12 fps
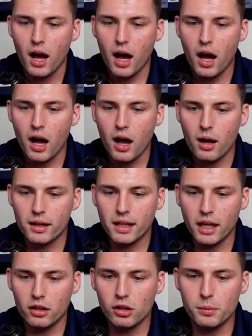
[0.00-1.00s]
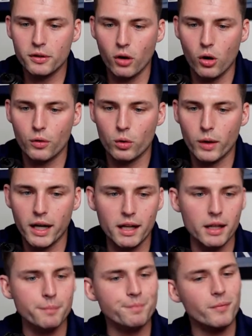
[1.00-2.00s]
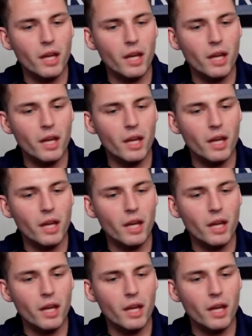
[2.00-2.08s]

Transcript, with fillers: Uh, Caleb is overrated.